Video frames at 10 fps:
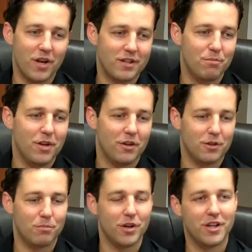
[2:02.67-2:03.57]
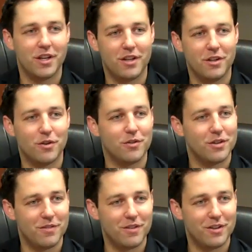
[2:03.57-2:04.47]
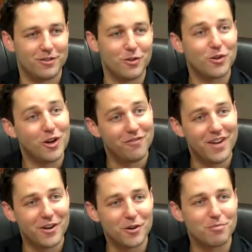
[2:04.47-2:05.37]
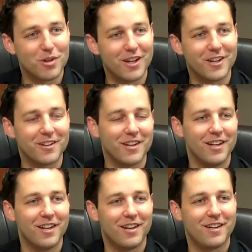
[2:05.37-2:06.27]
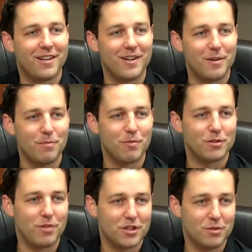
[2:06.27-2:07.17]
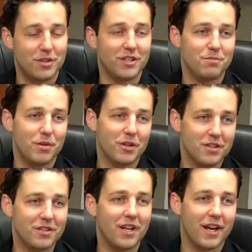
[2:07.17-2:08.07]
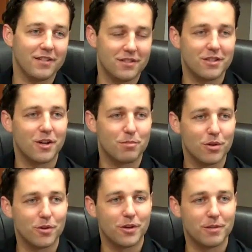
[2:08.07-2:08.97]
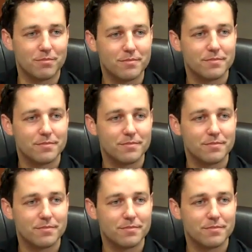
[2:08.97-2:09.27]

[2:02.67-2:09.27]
great to be able to bring in a so-called veteran player, especially with the experience he has, into our program.